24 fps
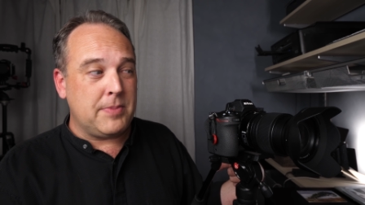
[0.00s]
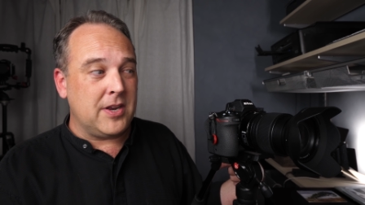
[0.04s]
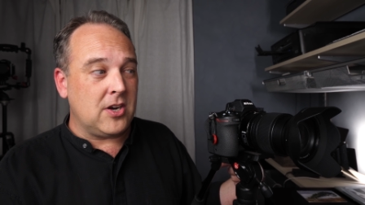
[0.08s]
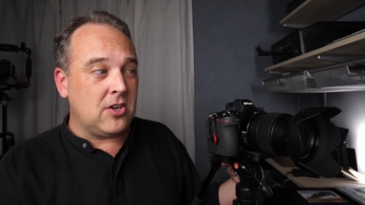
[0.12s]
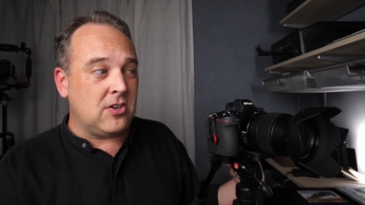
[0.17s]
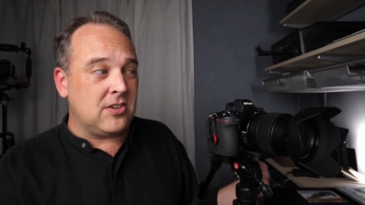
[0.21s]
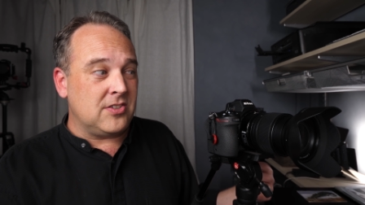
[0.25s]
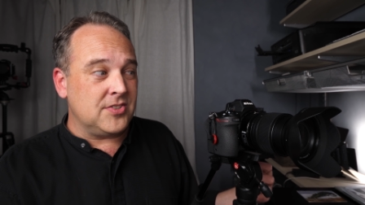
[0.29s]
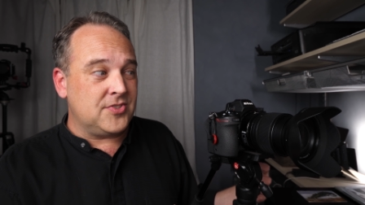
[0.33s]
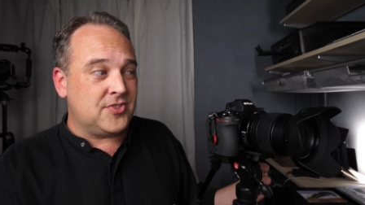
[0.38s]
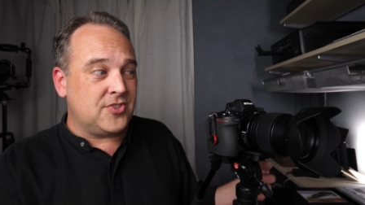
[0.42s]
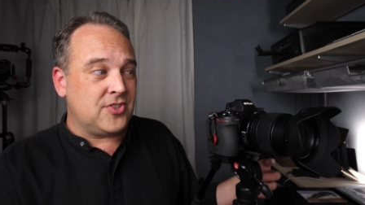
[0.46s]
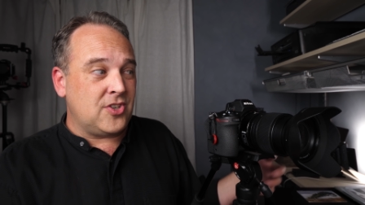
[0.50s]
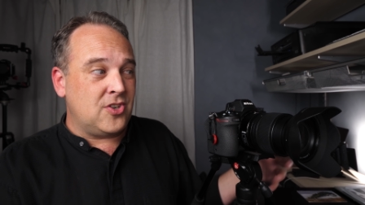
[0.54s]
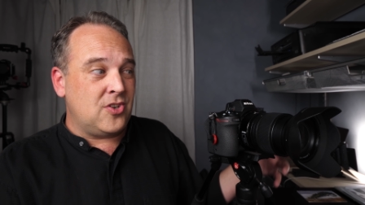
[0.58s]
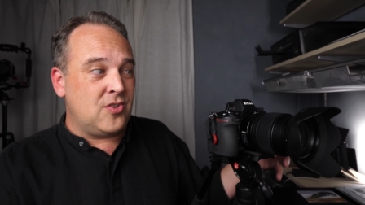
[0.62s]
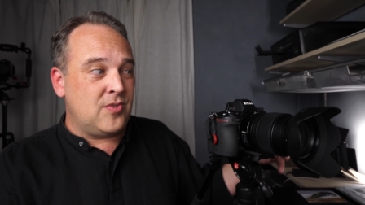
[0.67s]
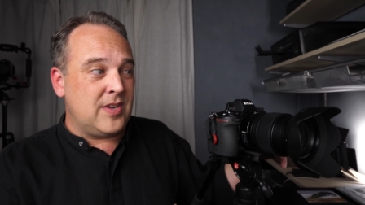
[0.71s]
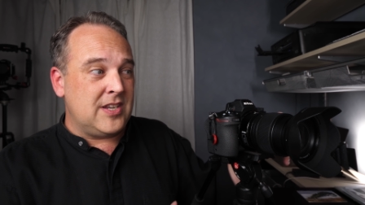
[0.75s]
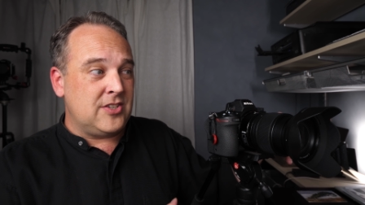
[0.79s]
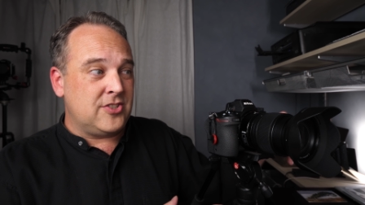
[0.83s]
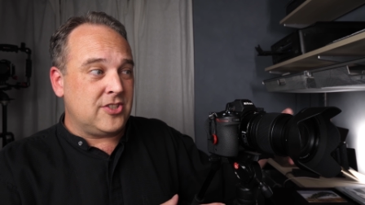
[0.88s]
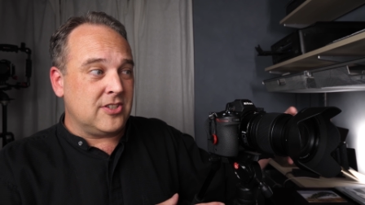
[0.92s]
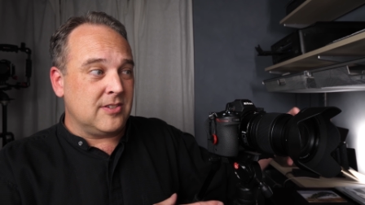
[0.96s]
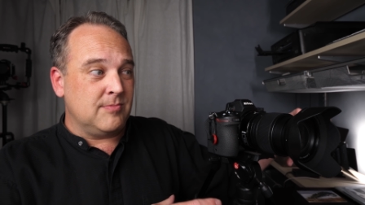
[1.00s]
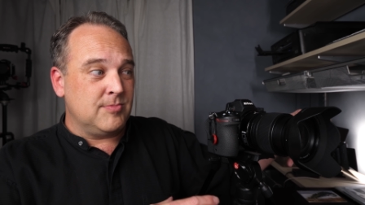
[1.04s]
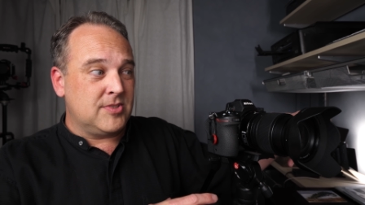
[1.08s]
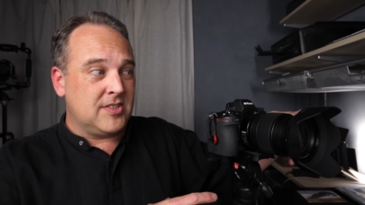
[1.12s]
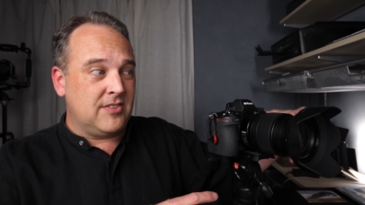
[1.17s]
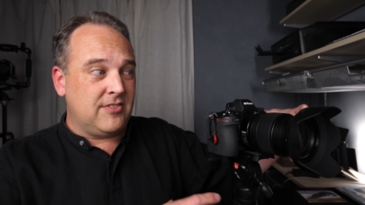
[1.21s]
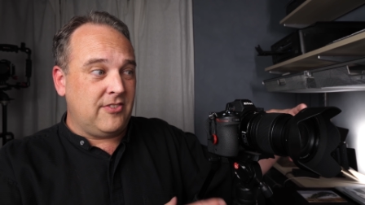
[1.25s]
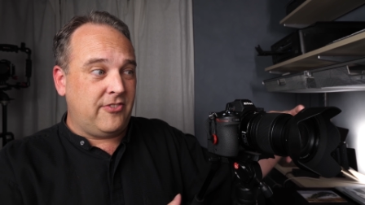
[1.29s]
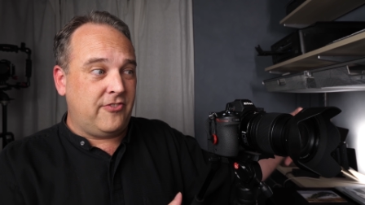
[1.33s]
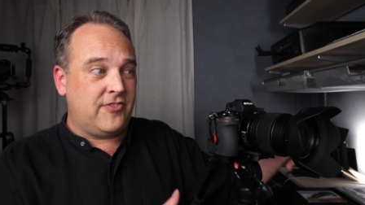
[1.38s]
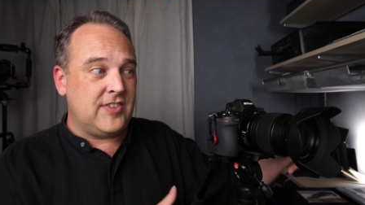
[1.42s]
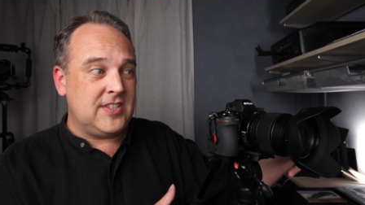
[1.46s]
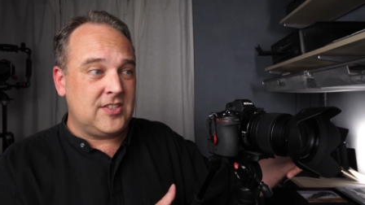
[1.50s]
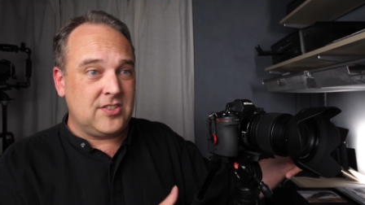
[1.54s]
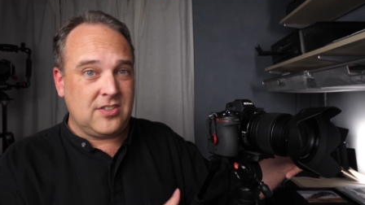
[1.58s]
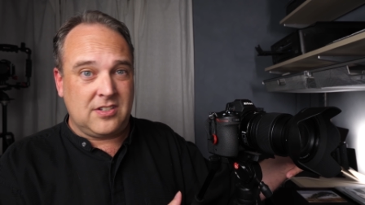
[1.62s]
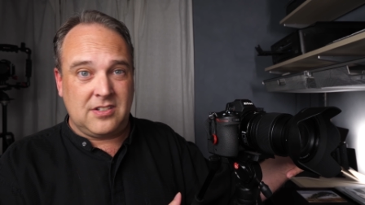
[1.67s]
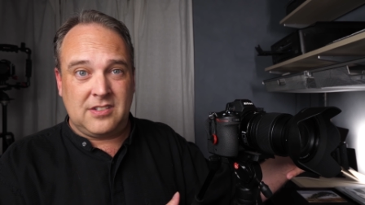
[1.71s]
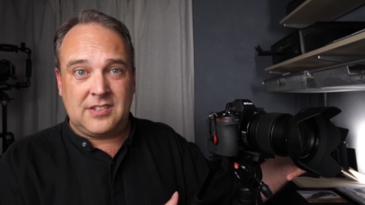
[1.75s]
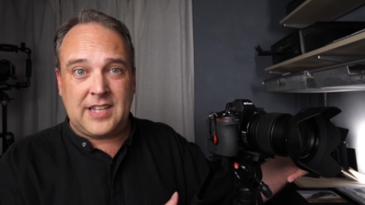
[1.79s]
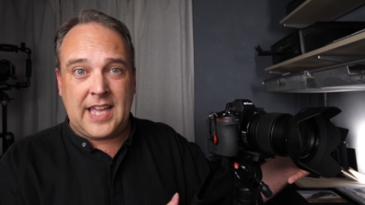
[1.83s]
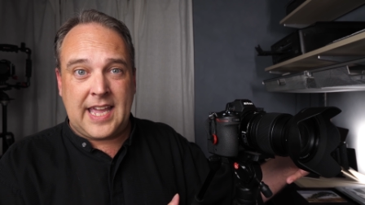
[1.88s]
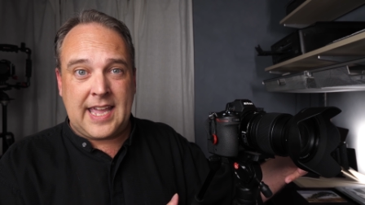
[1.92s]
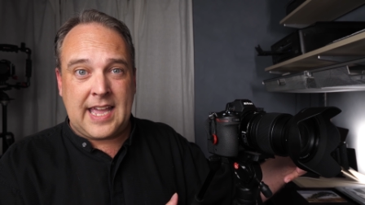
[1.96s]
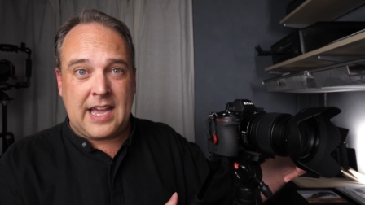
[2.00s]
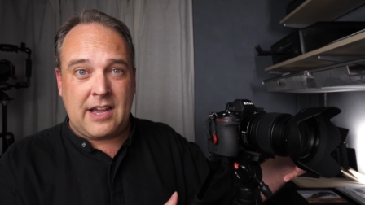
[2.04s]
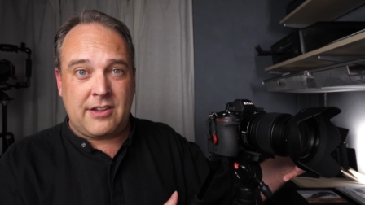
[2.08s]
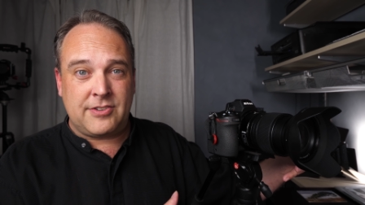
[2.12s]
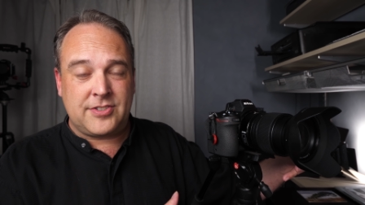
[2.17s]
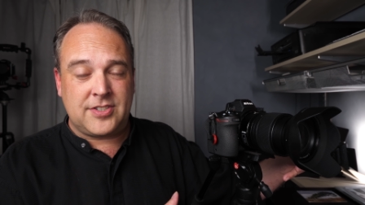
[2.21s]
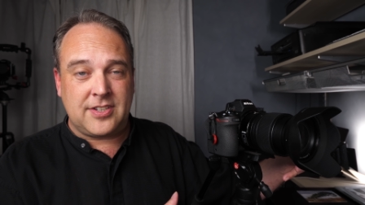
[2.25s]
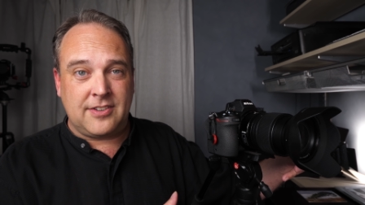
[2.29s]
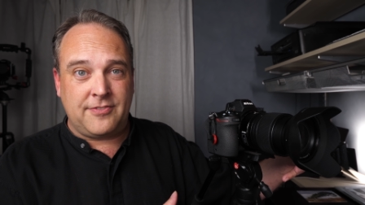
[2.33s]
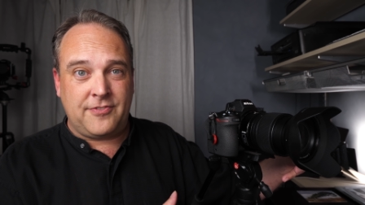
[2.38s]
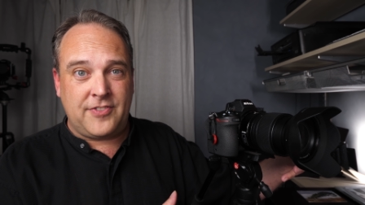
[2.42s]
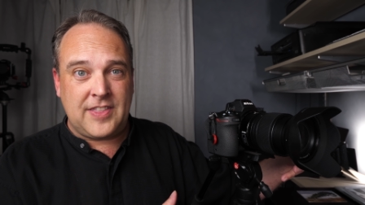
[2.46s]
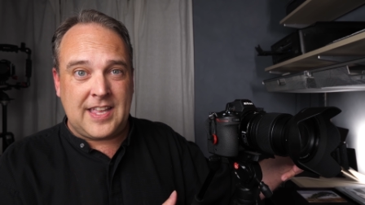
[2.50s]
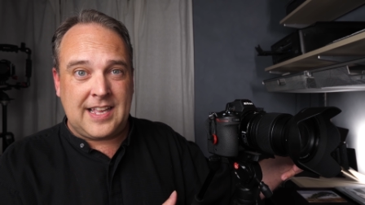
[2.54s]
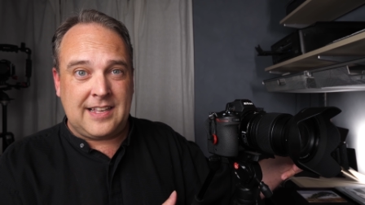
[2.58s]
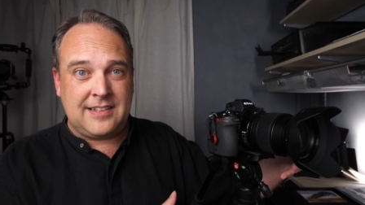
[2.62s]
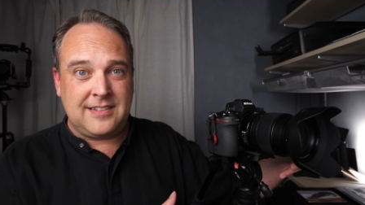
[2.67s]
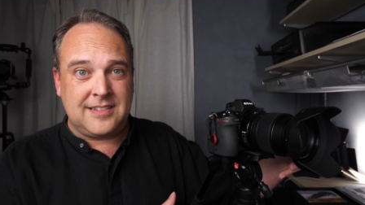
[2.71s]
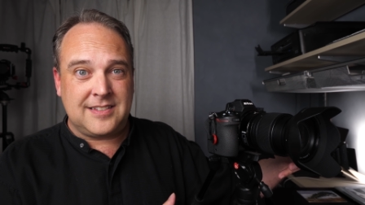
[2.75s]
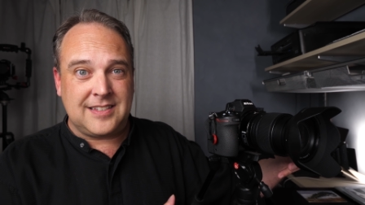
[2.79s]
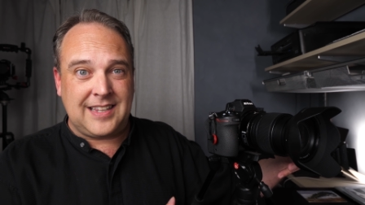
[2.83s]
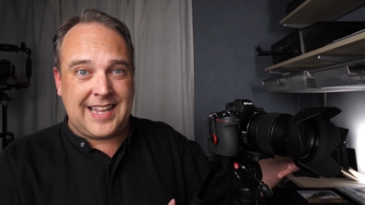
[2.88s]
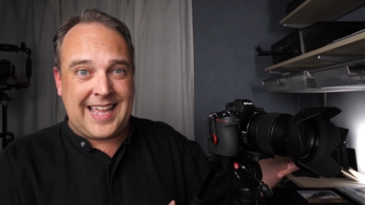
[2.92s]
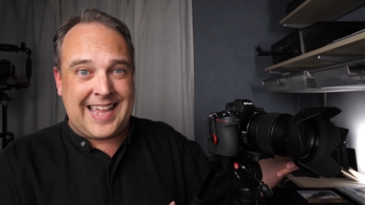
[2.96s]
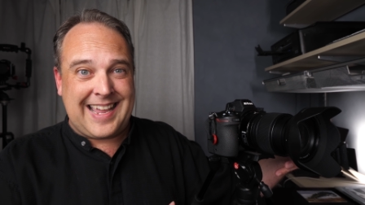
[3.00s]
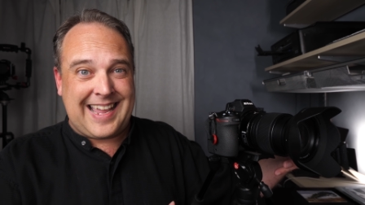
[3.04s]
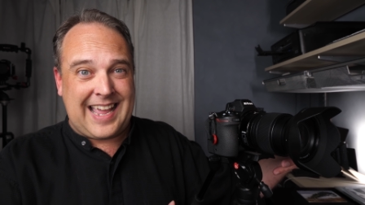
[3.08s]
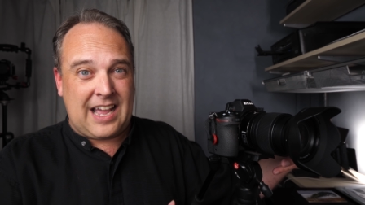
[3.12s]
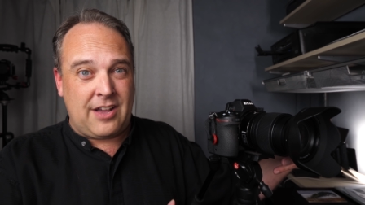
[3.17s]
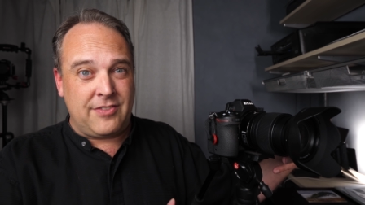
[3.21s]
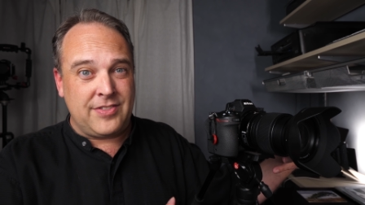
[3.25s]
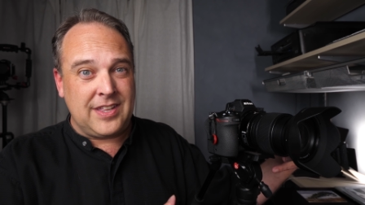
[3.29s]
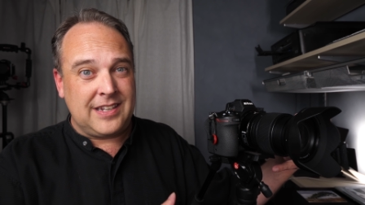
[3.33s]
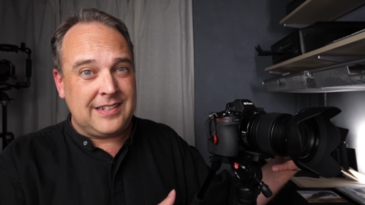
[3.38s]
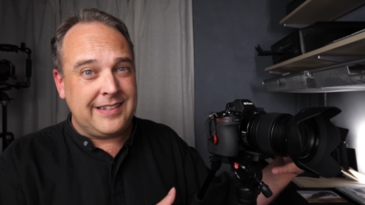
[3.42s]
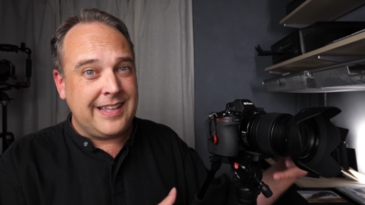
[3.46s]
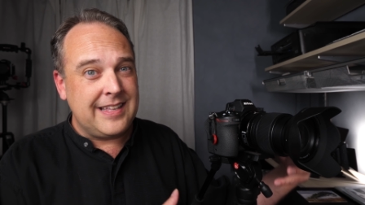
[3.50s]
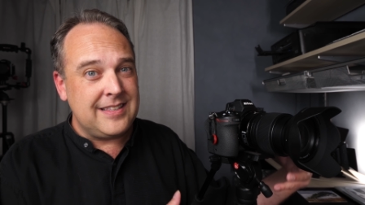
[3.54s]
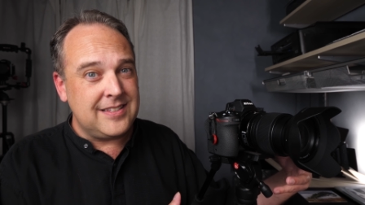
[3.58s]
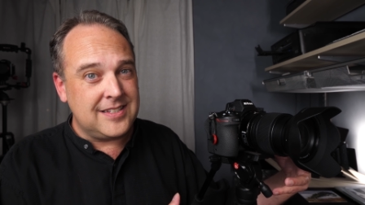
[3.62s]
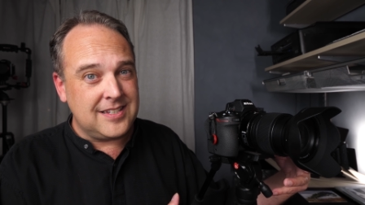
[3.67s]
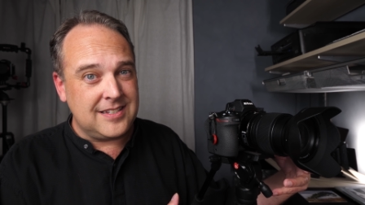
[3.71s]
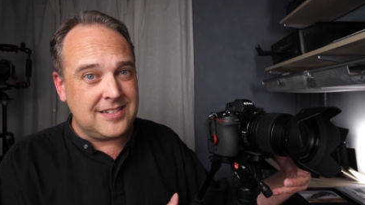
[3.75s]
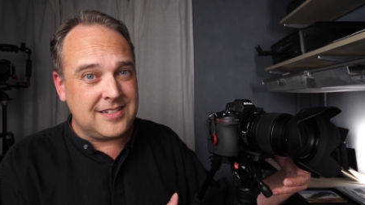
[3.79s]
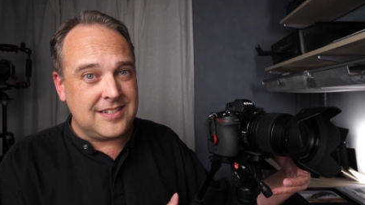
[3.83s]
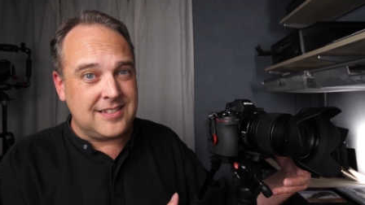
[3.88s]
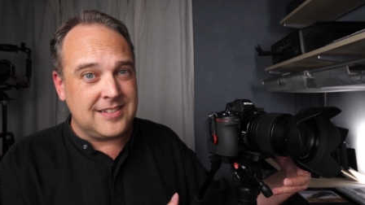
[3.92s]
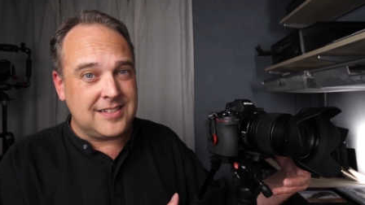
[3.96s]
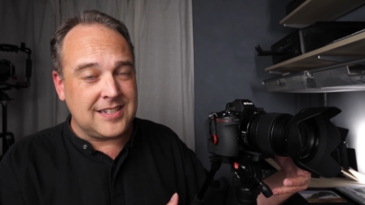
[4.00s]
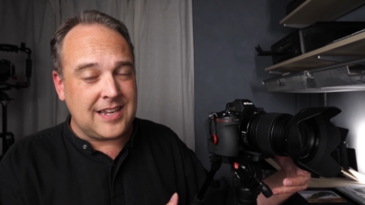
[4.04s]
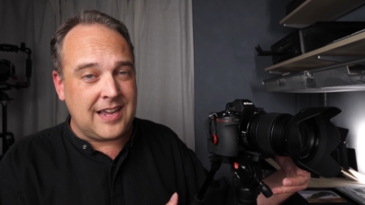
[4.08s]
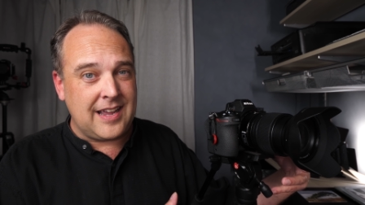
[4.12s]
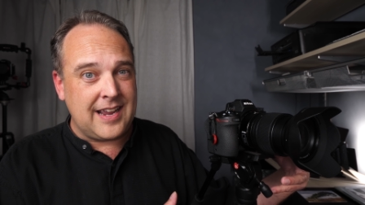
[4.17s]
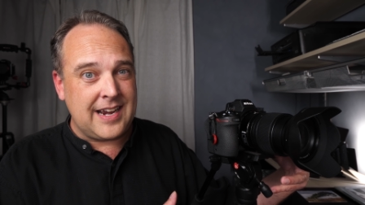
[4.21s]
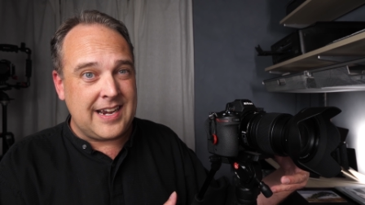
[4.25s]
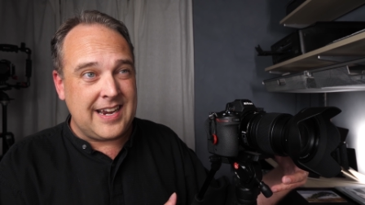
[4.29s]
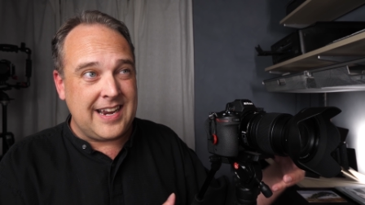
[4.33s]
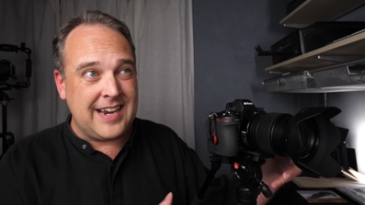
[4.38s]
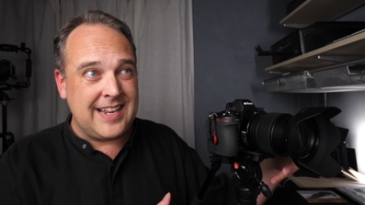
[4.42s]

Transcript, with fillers: but also in terms of the physical layout of things like how the lens is designed